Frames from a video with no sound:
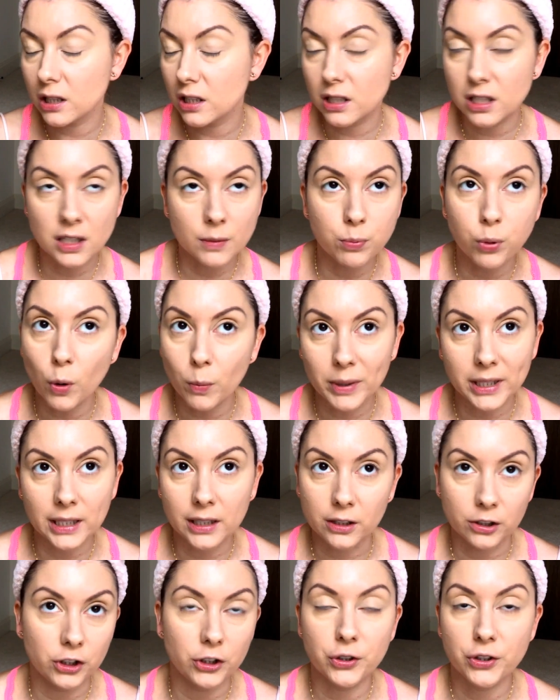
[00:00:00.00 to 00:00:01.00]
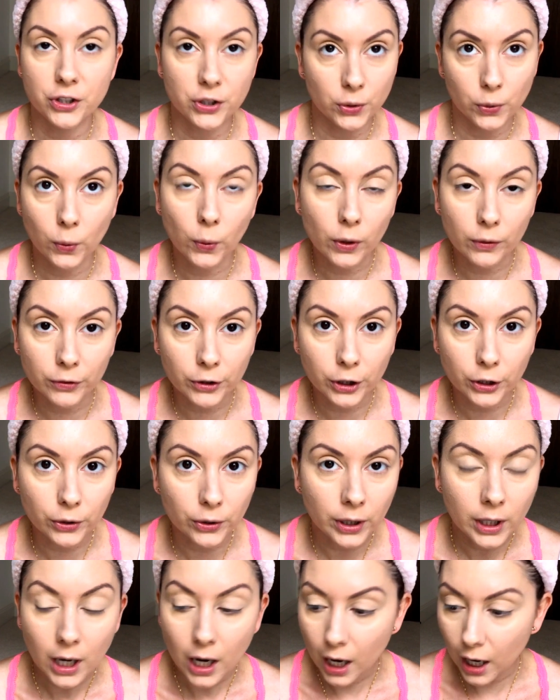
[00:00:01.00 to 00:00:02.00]
This is probably news to all of
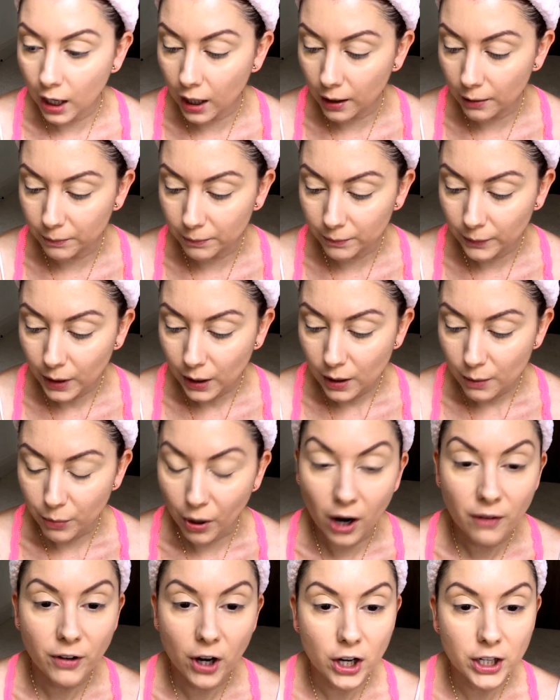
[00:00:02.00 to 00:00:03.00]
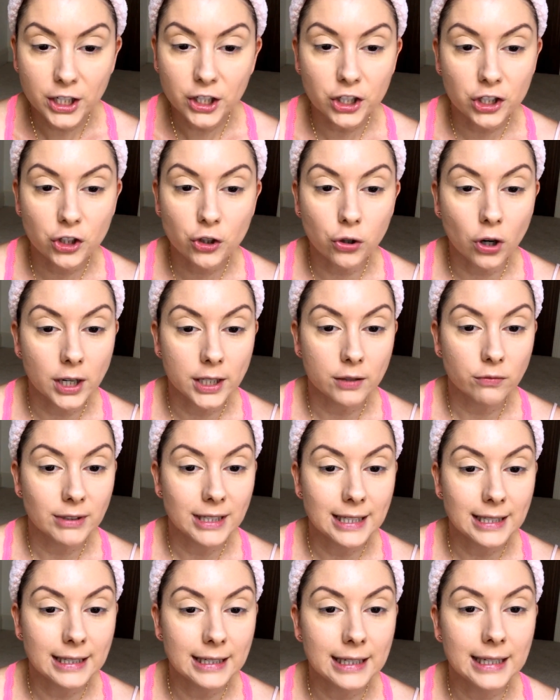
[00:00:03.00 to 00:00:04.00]
you, but I've only just tried it
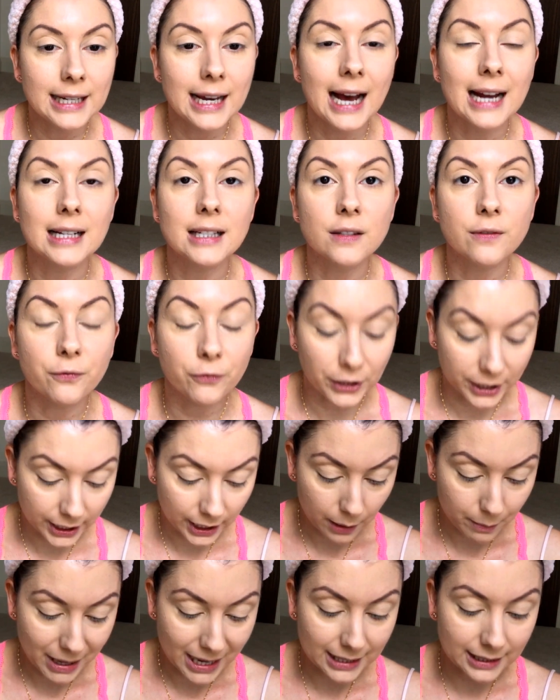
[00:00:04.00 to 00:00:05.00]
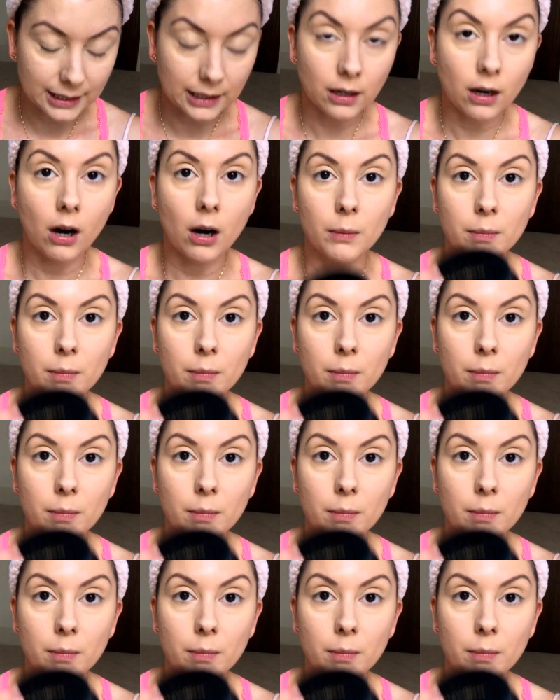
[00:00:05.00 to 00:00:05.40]
recently and it's freaking amazing.